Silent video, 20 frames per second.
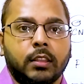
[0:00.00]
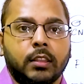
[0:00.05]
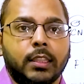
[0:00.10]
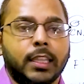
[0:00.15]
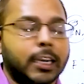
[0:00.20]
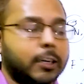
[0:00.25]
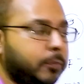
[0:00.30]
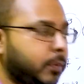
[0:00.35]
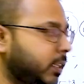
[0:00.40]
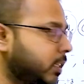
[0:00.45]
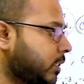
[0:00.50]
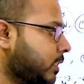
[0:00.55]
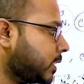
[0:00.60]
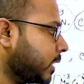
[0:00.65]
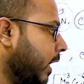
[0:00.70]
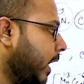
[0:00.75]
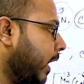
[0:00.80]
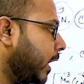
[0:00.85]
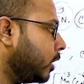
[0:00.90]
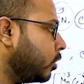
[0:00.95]
That
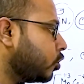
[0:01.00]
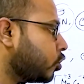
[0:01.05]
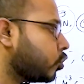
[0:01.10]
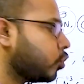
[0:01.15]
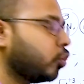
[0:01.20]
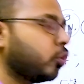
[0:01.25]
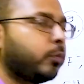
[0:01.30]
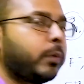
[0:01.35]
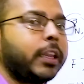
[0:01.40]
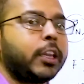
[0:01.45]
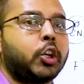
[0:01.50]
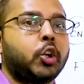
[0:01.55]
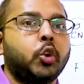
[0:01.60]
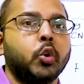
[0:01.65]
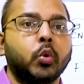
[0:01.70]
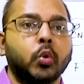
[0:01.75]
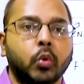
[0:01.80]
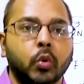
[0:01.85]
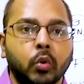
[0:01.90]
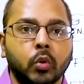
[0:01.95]
means N should be
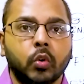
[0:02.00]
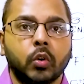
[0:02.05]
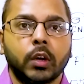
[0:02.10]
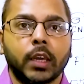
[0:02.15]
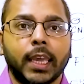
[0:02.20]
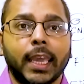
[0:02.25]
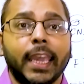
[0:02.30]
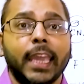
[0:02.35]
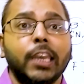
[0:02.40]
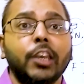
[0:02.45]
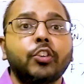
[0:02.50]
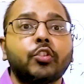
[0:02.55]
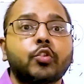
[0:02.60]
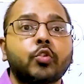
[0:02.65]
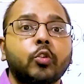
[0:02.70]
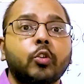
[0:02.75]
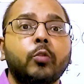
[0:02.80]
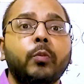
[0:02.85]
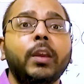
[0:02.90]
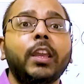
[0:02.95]
2. N
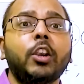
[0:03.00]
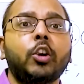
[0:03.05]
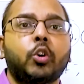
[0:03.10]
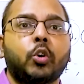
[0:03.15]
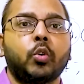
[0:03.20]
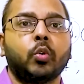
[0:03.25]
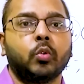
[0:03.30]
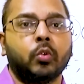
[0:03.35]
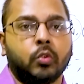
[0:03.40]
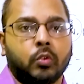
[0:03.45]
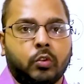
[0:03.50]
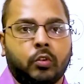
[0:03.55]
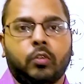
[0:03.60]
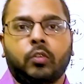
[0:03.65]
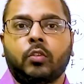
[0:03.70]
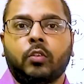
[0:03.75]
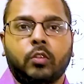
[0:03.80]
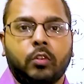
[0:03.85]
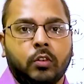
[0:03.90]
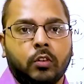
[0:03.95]
should be 2.
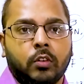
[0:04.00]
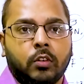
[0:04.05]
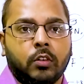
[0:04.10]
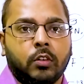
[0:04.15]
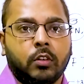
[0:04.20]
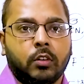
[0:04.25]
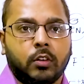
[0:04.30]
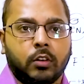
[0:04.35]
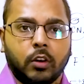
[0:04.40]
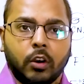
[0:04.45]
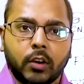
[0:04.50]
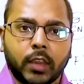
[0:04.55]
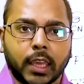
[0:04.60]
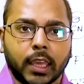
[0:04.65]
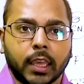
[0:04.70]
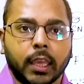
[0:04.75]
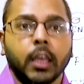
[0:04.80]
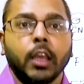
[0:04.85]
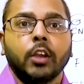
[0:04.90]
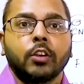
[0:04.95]

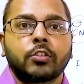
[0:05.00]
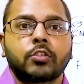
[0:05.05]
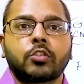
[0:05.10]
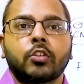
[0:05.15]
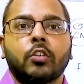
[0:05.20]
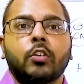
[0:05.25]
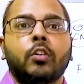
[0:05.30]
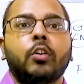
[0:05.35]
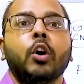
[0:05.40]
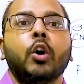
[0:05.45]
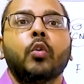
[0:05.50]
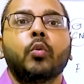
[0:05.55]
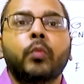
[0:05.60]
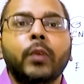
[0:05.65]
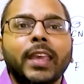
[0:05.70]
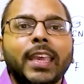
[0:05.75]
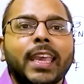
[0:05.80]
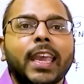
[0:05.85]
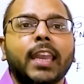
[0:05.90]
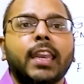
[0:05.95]
Okay, so
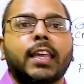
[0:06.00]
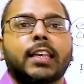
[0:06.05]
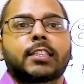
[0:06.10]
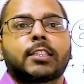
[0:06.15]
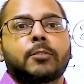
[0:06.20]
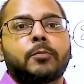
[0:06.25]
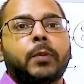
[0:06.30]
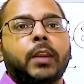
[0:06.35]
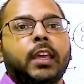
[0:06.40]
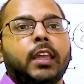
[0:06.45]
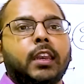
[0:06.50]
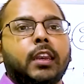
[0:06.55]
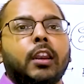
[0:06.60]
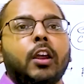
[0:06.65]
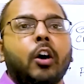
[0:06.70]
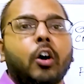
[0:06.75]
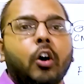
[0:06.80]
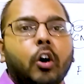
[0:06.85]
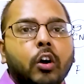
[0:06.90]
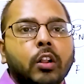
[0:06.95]
we can explain
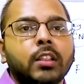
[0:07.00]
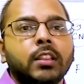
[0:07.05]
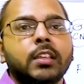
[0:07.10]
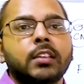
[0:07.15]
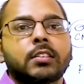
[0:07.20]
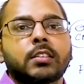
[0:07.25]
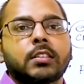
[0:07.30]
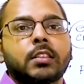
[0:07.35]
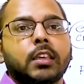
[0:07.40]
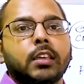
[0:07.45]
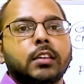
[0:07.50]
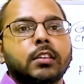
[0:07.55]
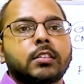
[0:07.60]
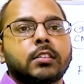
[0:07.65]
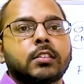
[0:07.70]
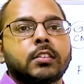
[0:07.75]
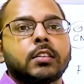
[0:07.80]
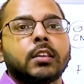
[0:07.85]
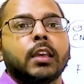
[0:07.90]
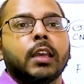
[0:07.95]
all these
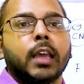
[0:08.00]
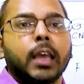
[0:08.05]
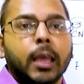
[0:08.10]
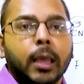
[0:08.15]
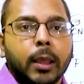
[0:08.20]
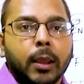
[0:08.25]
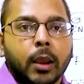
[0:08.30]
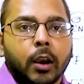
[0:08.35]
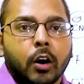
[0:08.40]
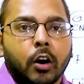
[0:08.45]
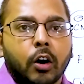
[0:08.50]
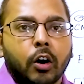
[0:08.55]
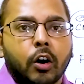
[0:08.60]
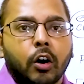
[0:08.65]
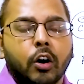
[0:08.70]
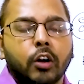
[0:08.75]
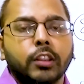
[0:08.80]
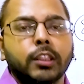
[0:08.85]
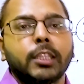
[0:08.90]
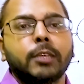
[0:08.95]
things
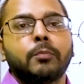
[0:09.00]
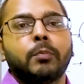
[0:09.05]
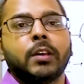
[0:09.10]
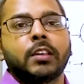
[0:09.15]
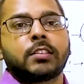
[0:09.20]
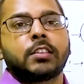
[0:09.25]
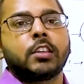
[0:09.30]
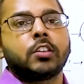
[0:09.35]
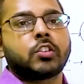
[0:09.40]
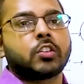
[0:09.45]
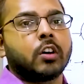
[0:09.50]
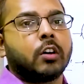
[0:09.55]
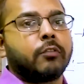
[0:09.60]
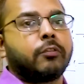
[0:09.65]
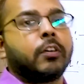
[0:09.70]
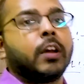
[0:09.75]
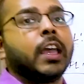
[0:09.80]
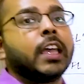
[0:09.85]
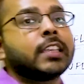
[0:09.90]
on the basis of